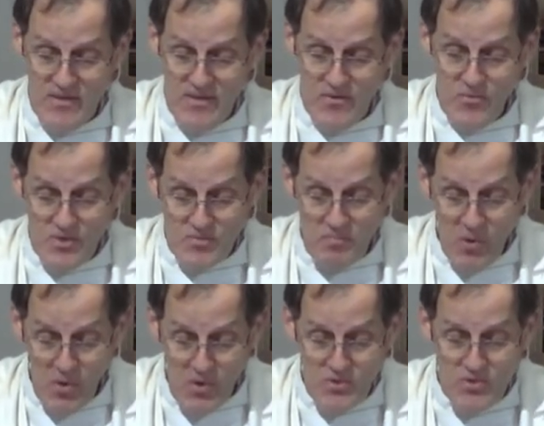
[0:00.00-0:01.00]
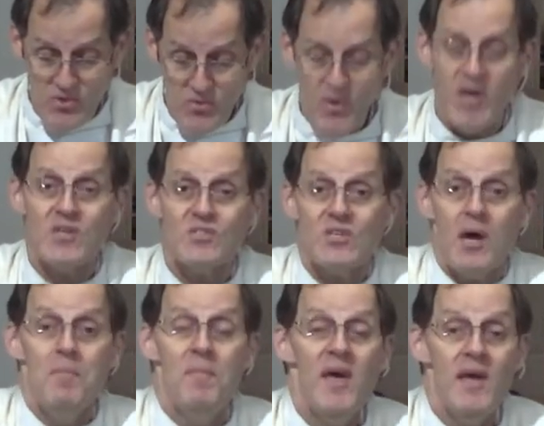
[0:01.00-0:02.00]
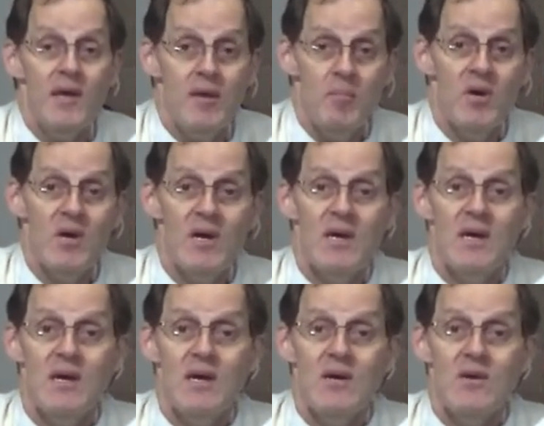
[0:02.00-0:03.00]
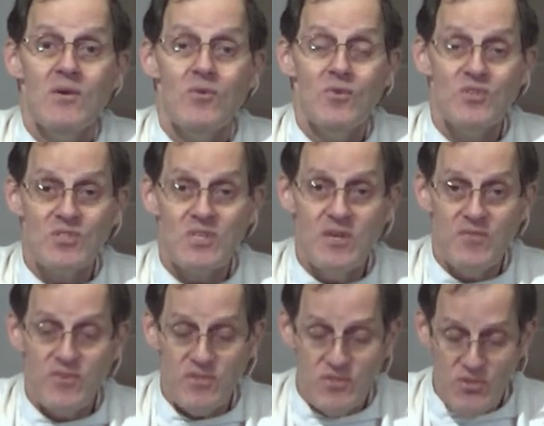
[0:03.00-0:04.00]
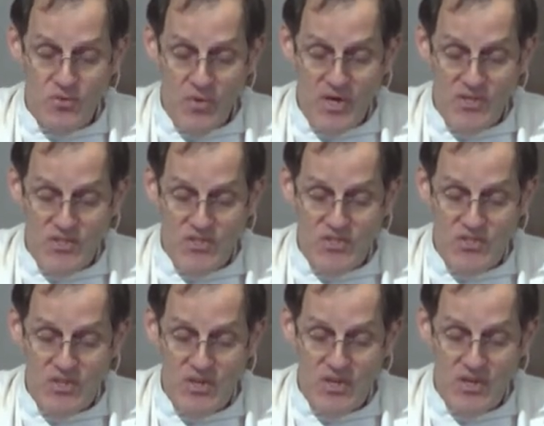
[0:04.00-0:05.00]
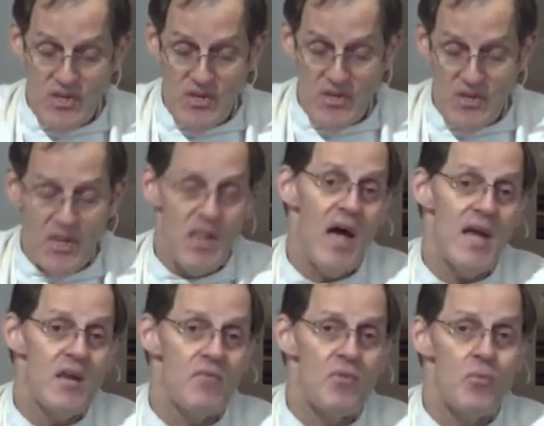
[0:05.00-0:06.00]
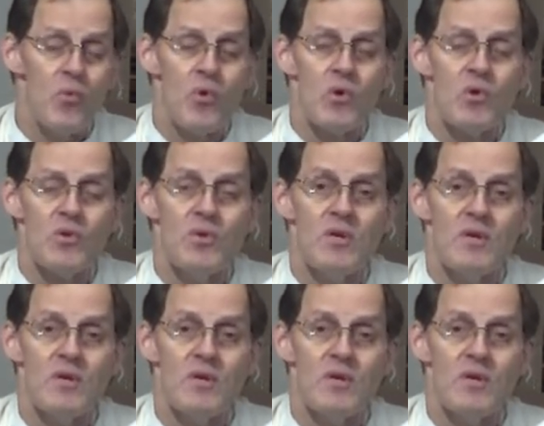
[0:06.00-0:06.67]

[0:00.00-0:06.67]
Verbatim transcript: who is born to us, a babe who is given to us, the light of the world.